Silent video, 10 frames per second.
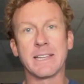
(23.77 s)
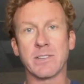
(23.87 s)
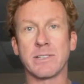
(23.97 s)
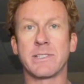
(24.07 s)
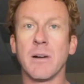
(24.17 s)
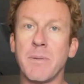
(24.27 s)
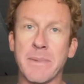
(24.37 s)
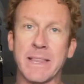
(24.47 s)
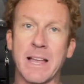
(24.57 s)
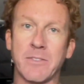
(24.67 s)
gets our
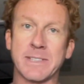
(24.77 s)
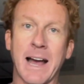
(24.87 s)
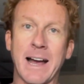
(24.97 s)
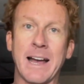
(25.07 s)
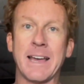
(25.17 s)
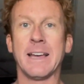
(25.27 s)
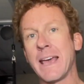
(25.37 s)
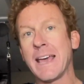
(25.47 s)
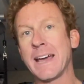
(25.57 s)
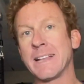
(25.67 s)
dopamine levels high,
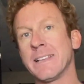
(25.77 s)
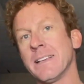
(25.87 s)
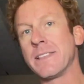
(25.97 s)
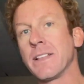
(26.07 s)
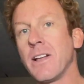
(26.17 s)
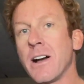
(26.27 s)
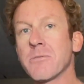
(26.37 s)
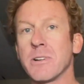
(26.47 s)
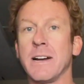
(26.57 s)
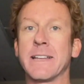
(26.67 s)
and in the
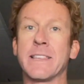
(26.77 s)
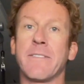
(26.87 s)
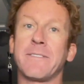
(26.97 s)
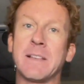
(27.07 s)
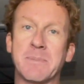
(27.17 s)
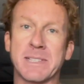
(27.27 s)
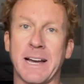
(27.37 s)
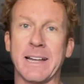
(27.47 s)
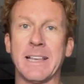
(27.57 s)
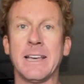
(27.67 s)
long run, in the flip
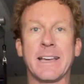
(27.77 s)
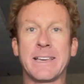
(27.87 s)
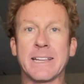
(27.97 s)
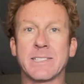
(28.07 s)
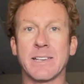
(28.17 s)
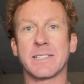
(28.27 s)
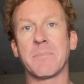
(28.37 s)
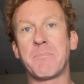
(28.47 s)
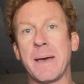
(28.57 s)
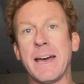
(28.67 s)
side, it gets us
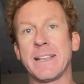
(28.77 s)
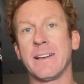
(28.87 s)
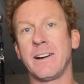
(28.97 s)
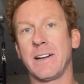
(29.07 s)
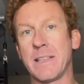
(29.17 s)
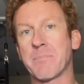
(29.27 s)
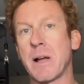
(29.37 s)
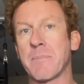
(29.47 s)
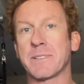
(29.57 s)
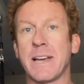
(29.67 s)
to bed on the
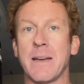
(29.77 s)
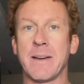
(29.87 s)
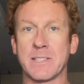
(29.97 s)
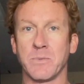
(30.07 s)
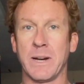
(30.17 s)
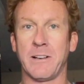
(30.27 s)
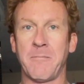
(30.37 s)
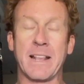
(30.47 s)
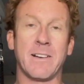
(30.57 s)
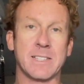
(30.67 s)
proper time as well.
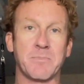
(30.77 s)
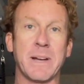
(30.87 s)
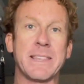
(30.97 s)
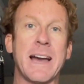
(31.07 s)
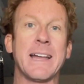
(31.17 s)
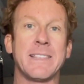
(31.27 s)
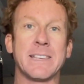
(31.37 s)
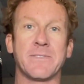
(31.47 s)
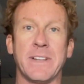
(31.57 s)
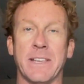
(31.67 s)
And I'll explain that in
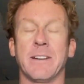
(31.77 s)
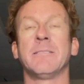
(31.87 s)
this video.